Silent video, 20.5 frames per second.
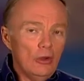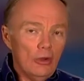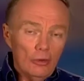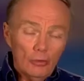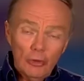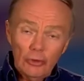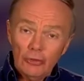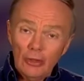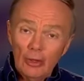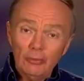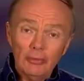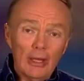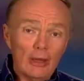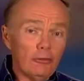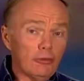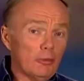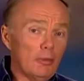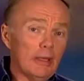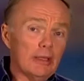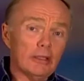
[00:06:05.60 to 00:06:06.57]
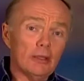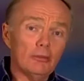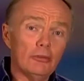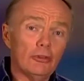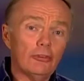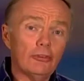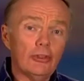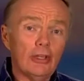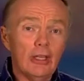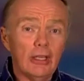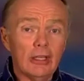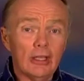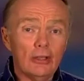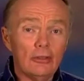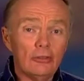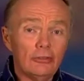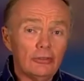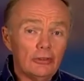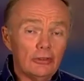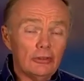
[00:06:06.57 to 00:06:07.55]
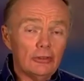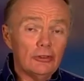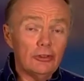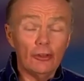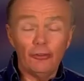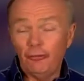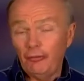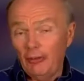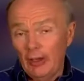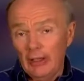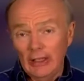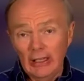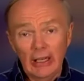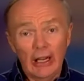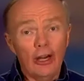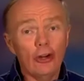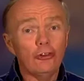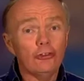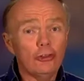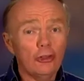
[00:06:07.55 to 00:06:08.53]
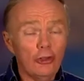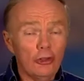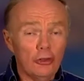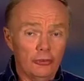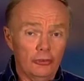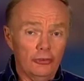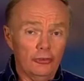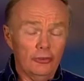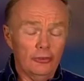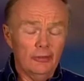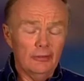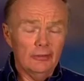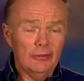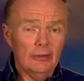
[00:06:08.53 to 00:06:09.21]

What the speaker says: We sometimes make the mistake of defending our turf